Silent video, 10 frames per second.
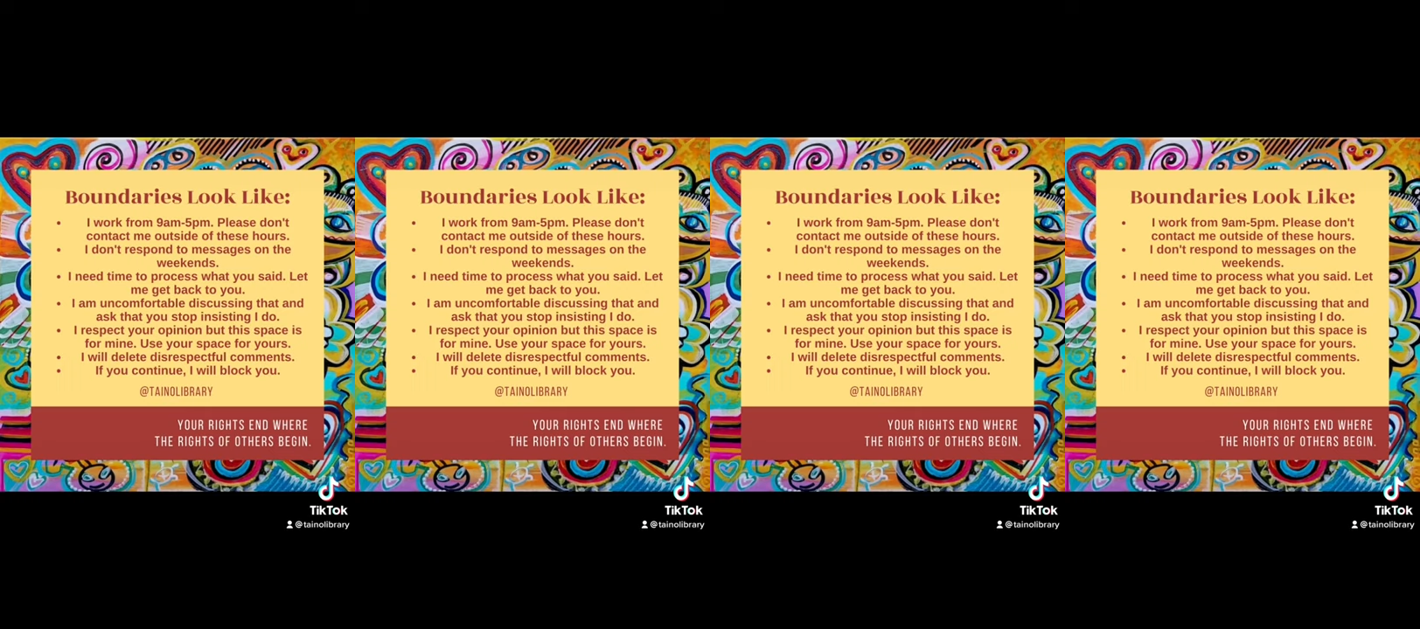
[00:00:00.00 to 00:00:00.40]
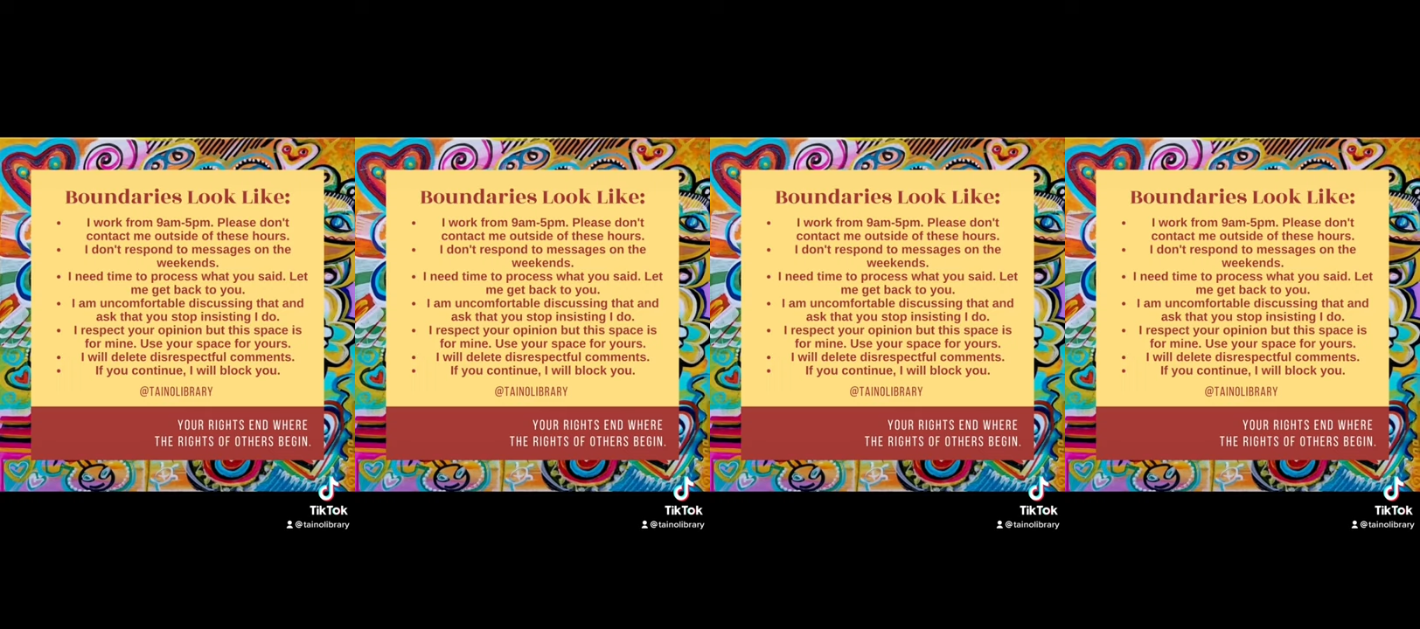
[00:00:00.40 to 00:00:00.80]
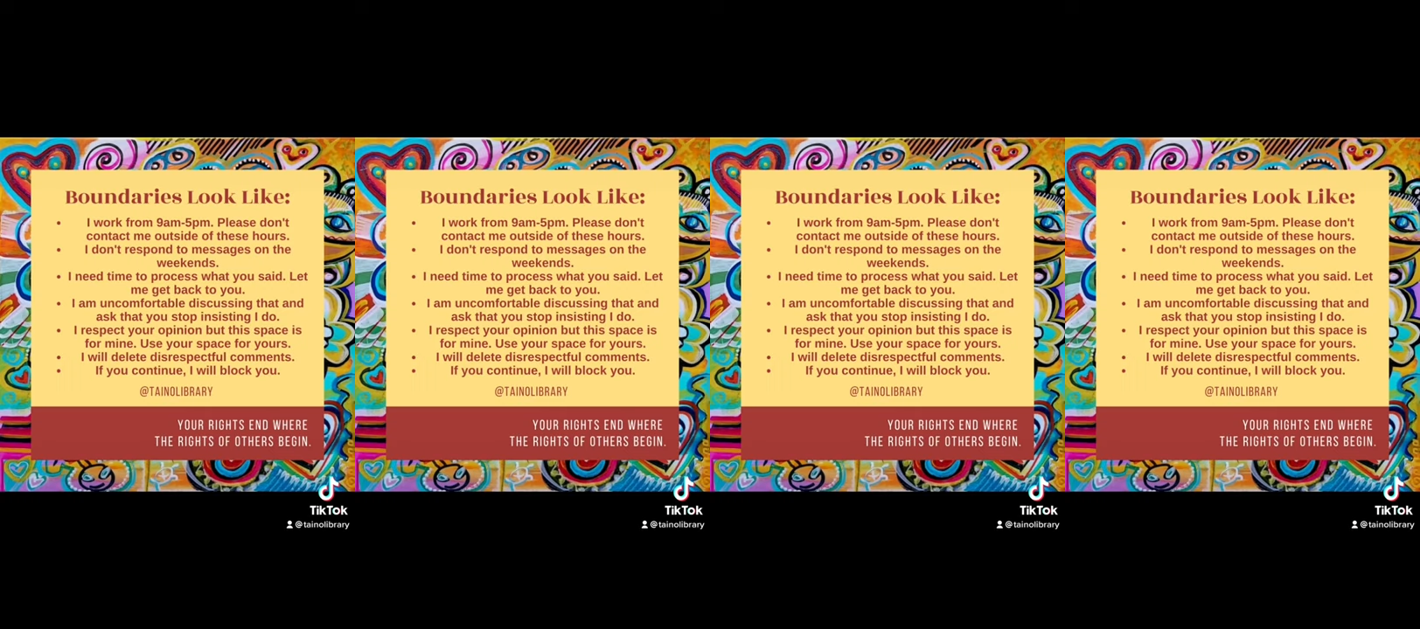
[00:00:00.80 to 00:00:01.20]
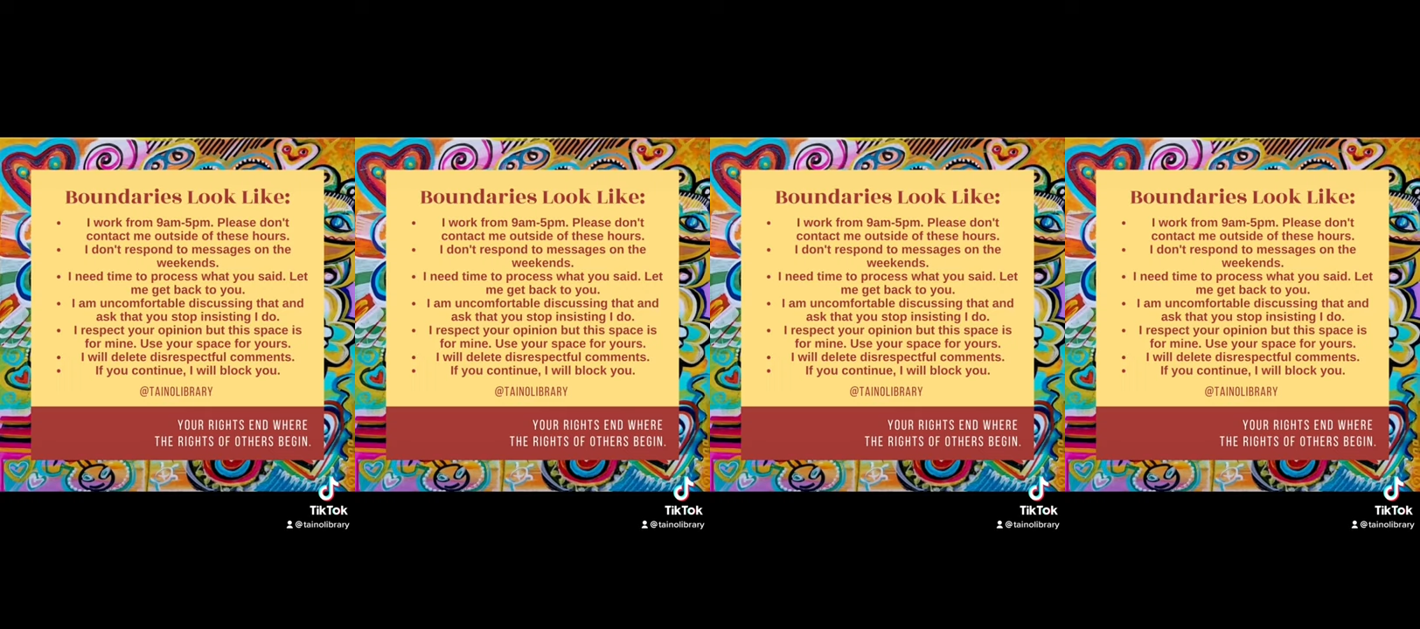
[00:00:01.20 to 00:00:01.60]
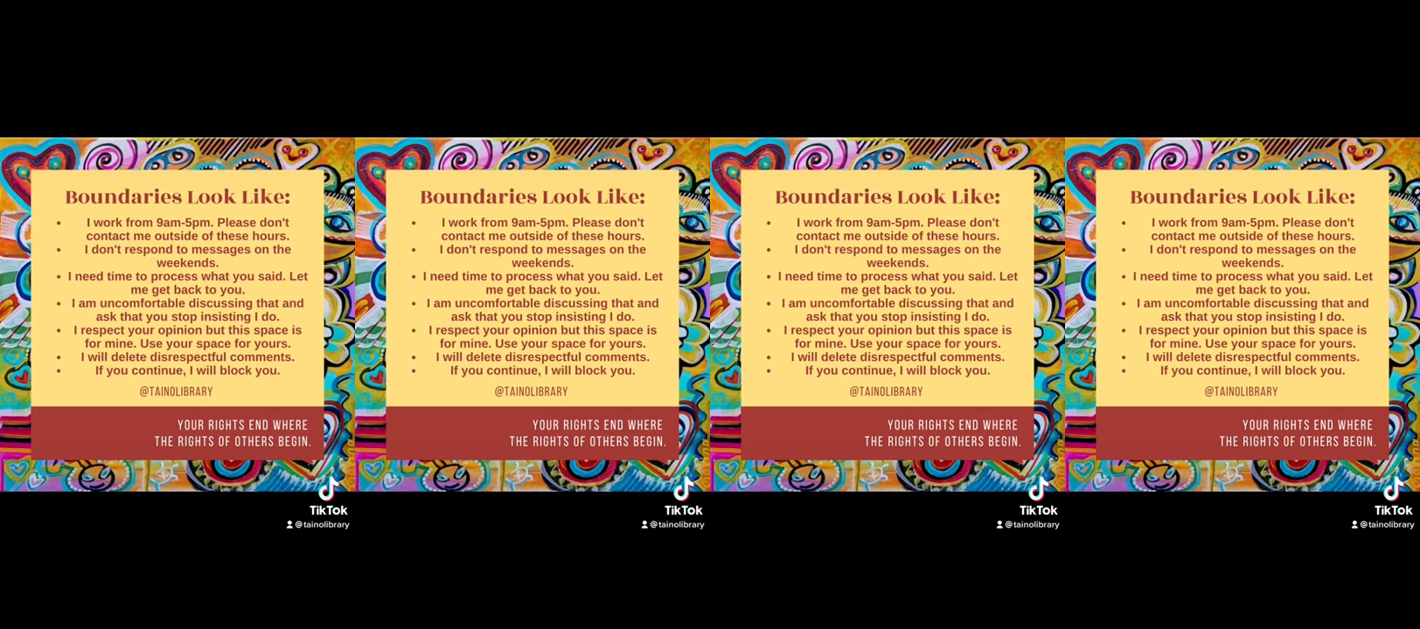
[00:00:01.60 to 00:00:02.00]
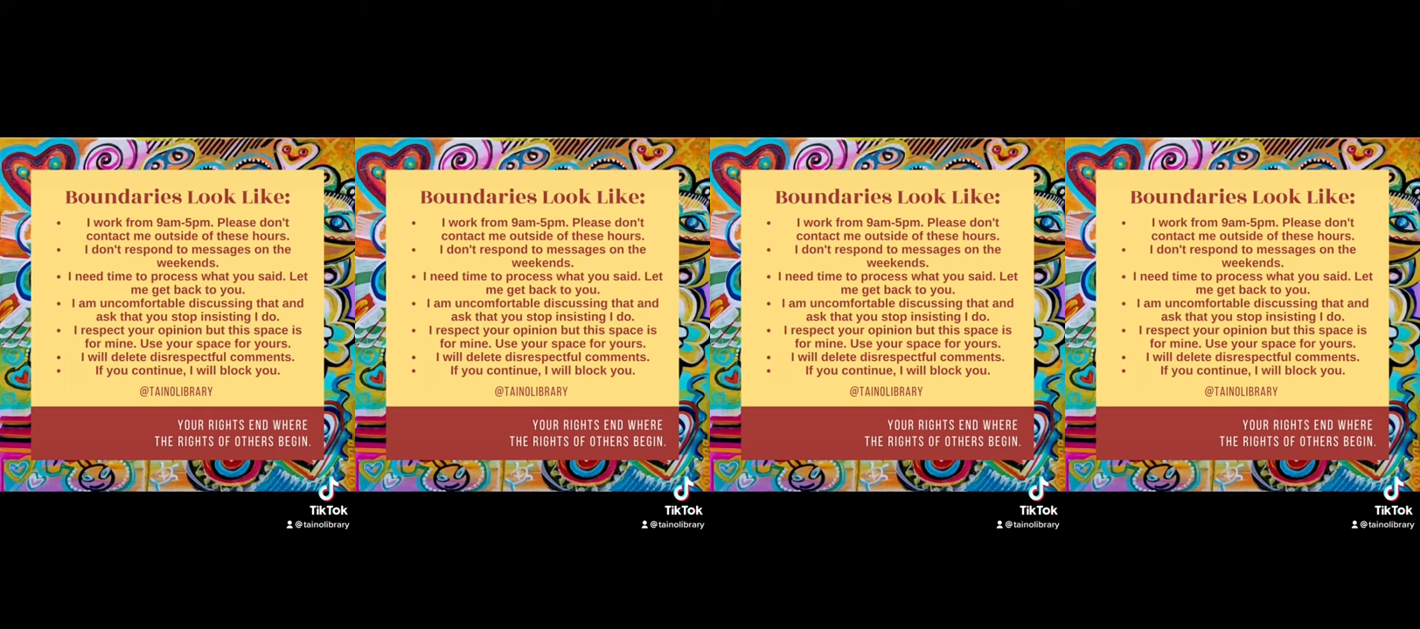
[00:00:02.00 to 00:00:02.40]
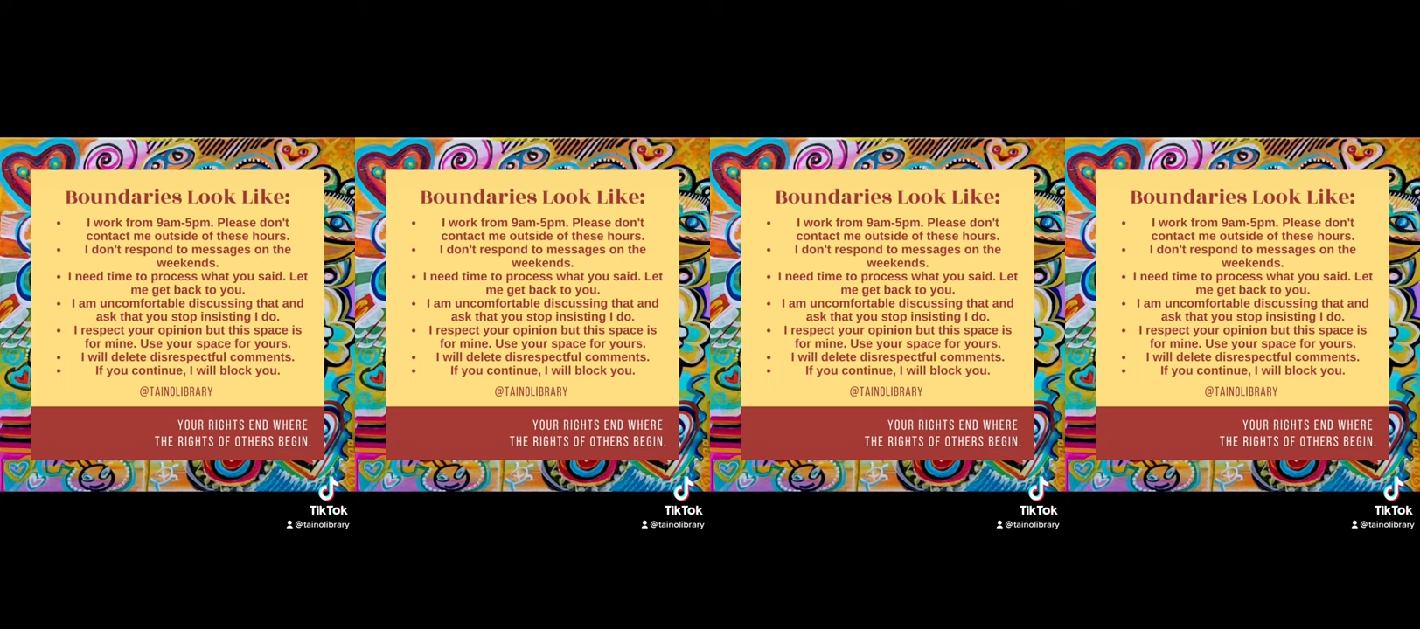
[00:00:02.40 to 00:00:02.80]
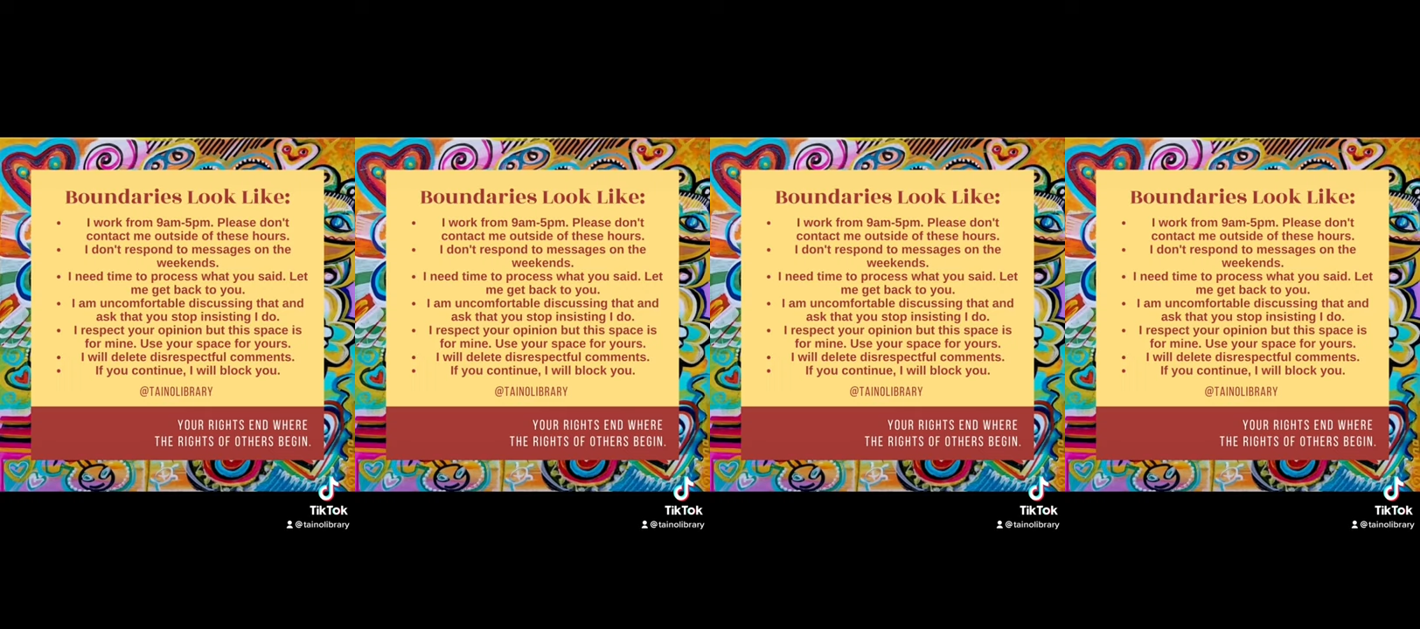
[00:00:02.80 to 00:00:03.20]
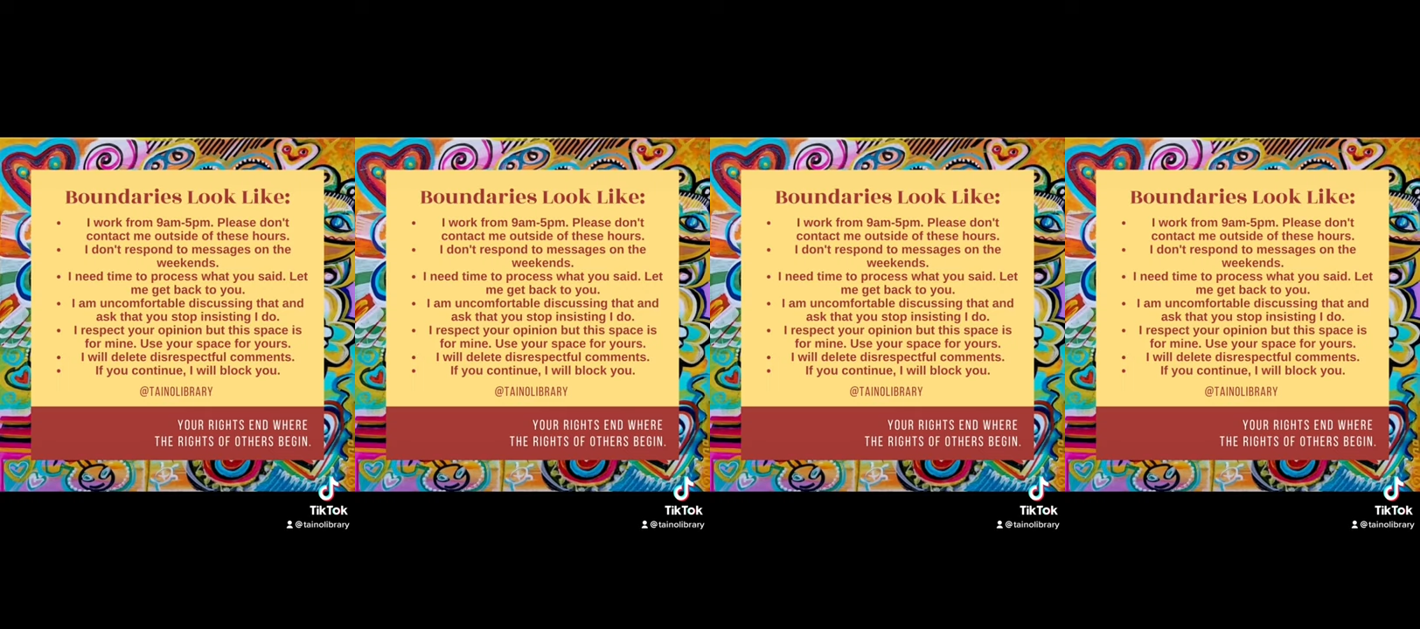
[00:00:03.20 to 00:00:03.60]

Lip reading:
(no speaker visible)